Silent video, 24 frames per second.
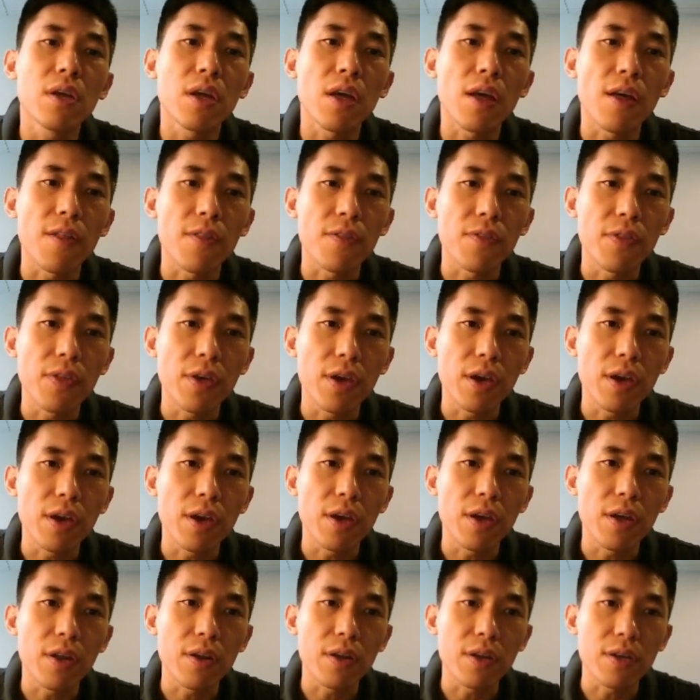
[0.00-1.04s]
And
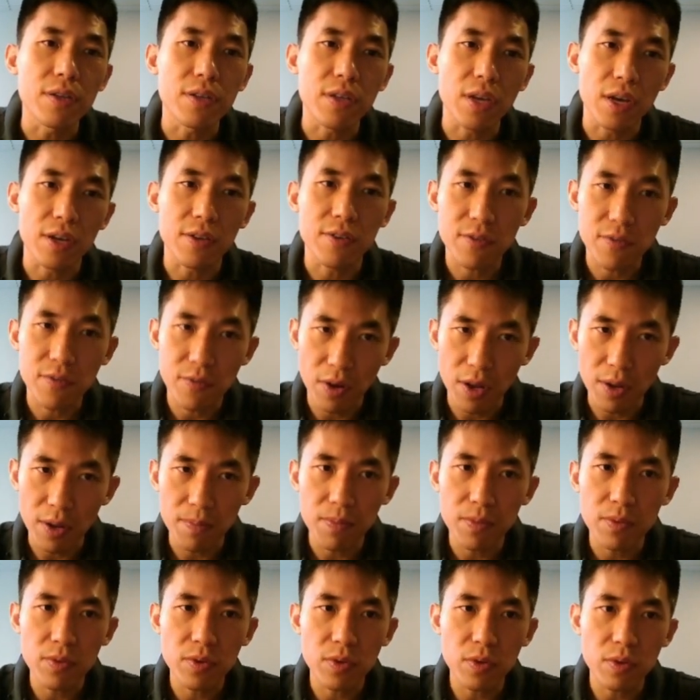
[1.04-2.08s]
then it's a script
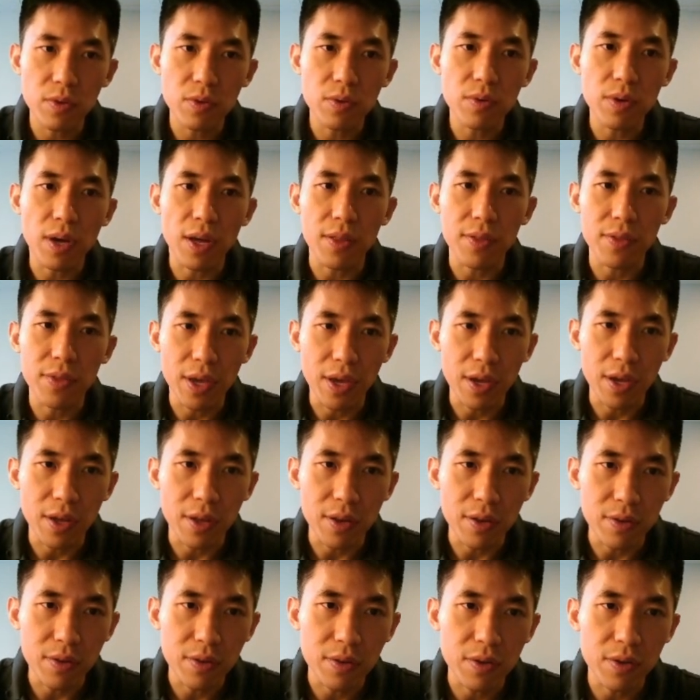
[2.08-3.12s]
2, and
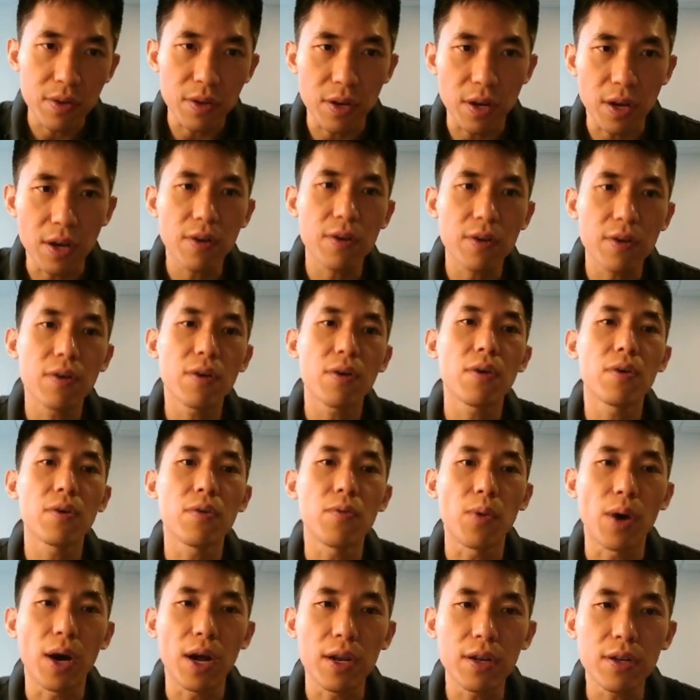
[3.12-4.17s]
then here
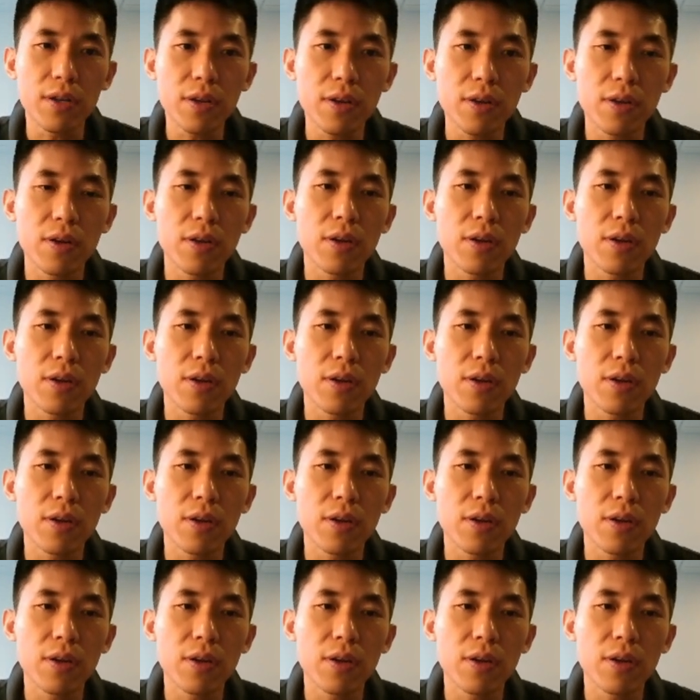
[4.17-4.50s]
1